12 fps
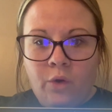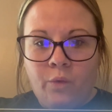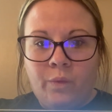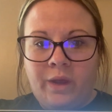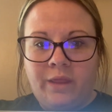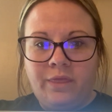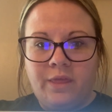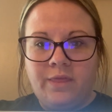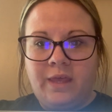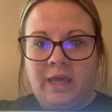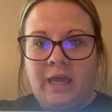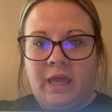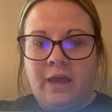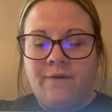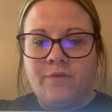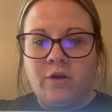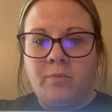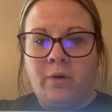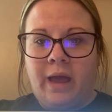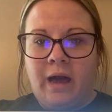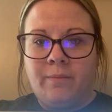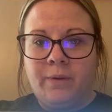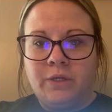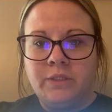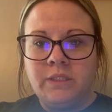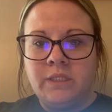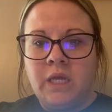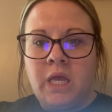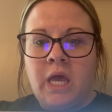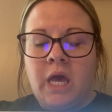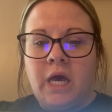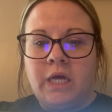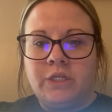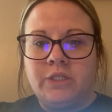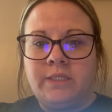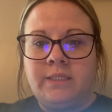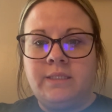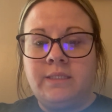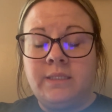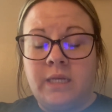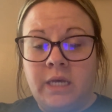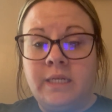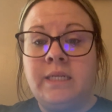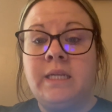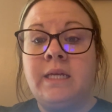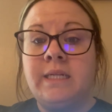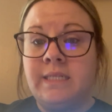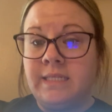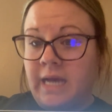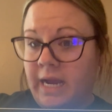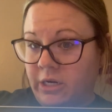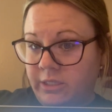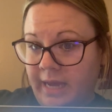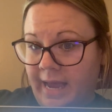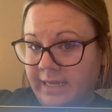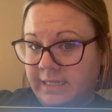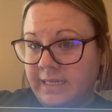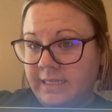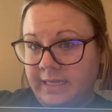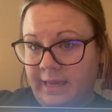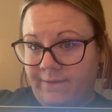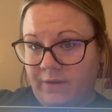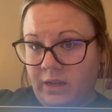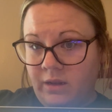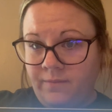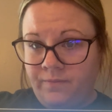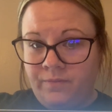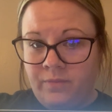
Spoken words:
with the verbal outbursts. Under undesired task is given.